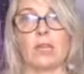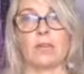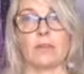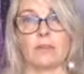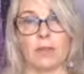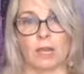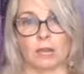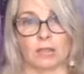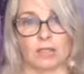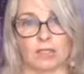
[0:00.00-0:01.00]
the flow
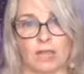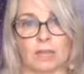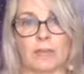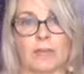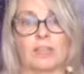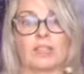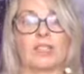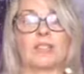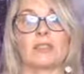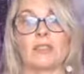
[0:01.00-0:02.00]
of angelic
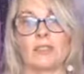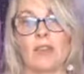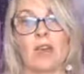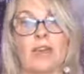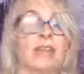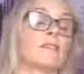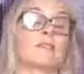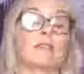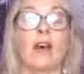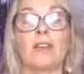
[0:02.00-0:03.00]
messages, the signs
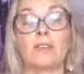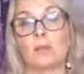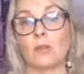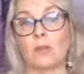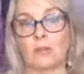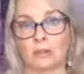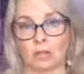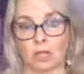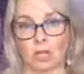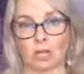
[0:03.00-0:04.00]
aren't as obvious
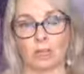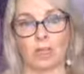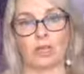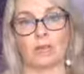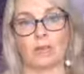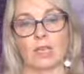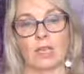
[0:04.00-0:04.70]
to you because